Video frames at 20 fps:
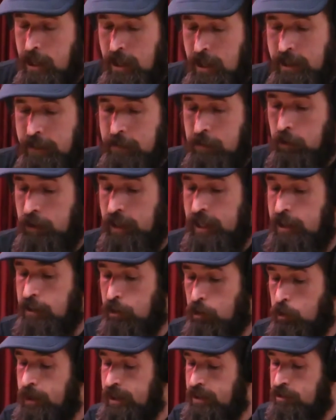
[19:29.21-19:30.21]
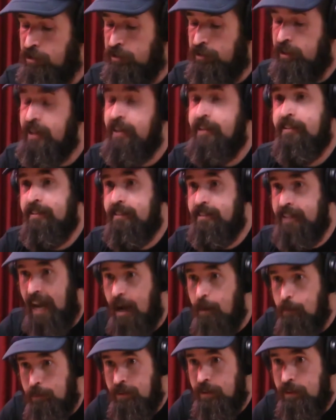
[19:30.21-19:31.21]
until either we just
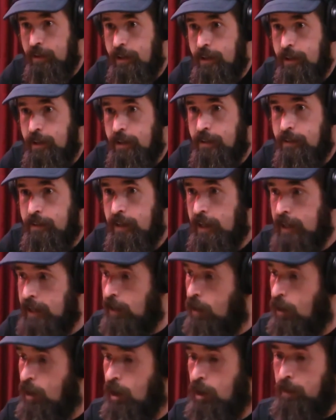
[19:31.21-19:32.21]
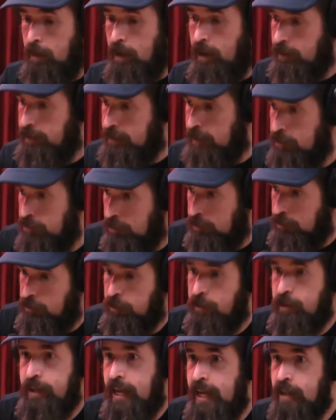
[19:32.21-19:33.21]
accept that our politicians
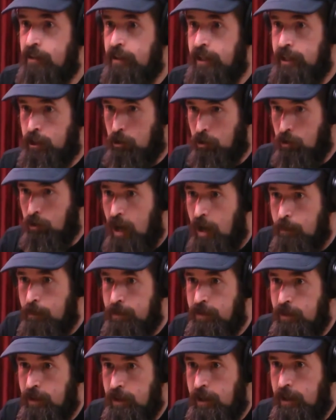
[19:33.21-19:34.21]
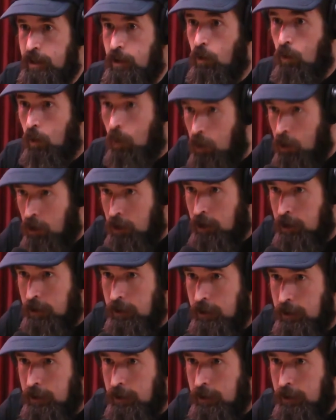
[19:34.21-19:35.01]
are innately corrupt, or